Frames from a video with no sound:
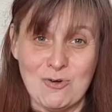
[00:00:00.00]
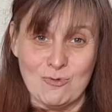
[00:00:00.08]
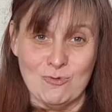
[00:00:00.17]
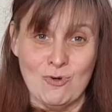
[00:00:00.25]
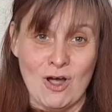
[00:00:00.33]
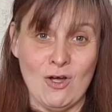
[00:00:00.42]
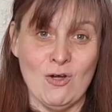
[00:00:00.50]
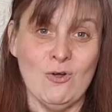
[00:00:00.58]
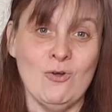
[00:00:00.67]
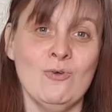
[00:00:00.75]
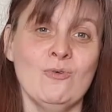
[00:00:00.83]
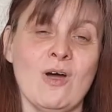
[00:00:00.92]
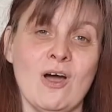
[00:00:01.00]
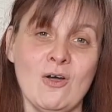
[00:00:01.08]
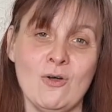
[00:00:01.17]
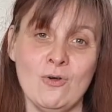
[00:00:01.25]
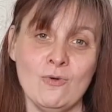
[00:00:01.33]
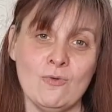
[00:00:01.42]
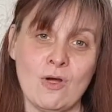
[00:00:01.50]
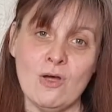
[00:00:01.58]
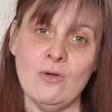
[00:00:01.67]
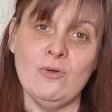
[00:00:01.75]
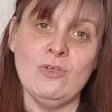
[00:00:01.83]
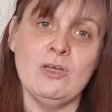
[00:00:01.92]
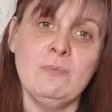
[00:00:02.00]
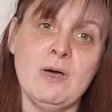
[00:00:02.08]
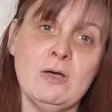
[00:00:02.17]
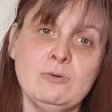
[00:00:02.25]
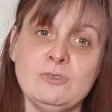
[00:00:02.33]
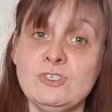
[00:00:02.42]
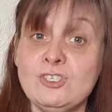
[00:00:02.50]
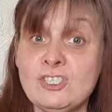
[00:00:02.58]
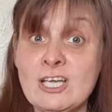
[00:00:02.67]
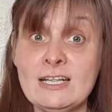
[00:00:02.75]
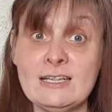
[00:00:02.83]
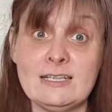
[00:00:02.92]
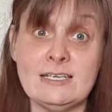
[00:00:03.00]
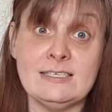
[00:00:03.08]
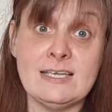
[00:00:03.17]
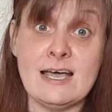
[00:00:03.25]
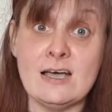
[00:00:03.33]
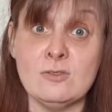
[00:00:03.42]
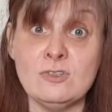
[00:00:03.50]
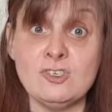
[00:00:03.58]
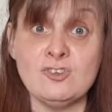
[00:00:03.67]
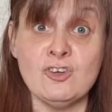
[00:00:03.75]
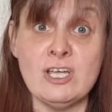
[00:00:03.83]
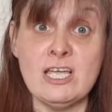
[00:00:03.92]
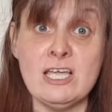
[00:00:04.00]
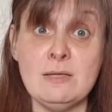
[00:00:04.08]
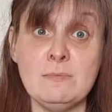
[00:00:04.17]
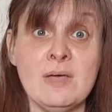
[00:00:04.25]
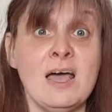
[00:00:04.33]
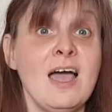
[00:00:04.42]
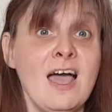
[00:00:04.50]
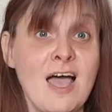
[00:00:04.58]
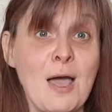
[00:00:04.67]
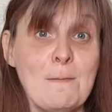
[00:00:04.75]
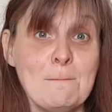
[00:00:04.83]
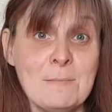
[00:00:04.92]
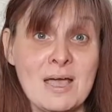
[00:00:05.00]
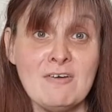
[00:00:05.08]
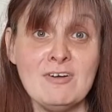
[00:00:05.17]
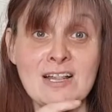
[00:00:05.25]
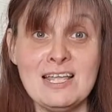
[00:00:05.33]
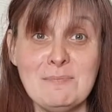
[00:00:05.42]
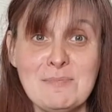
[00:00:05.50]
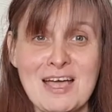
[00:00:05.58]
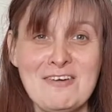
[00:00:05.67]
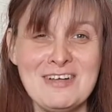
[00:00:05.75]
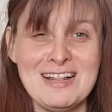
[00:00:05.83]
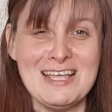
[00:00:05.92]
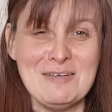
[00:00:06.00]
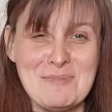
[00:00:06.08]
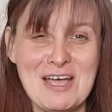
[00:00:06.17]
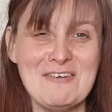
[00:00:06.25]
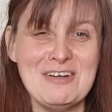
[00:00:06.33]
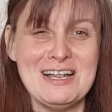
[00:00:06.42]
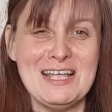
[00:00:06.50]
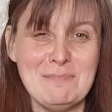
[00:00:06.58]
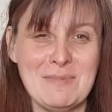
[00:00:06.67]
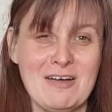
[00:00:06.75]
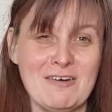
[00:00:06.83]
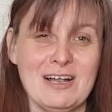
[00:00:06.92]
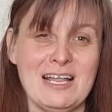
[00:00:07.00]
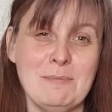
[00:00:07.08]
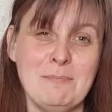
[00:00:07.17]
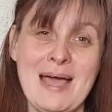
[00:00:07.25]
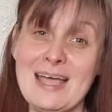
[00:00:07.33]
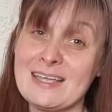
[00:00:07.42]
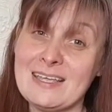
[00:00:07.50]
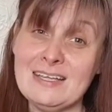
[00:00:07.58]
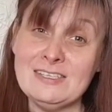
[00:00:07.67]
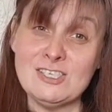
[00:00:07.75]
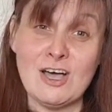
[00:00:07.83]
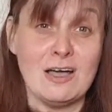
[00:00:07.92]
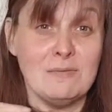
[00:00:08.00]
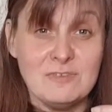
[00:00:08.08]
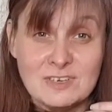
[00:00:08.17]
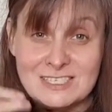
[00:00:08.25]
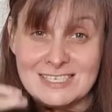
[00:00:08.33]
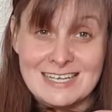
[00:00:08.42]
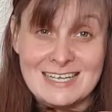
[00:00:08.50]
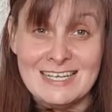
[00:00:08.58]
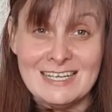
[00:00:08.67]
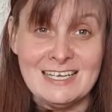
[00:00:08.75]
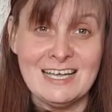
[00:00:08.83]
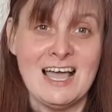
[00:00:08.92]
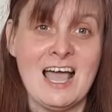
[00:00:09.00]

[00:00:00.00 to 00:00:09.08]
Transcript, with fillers: Row, row, row your boat gently down the stream, merrily, merrily, merrily, merrily, back in time for tea.